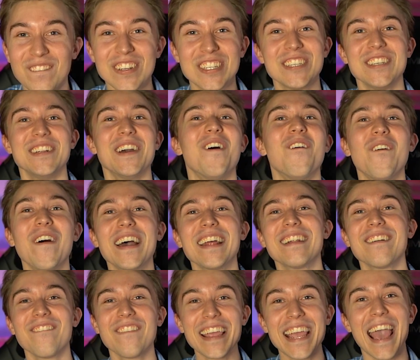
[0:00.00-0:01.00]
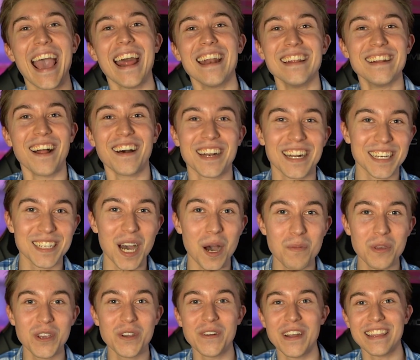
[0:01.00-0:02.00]
But you know what? We ended on a
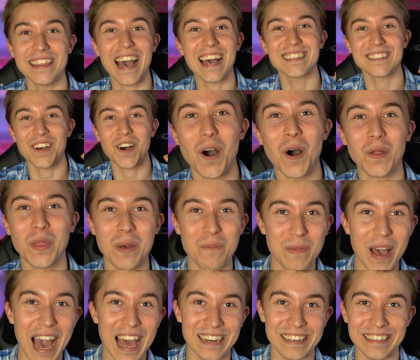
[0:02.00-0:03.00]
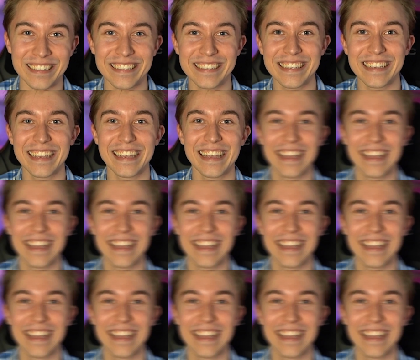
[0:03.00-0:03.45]
W and that's all that matters.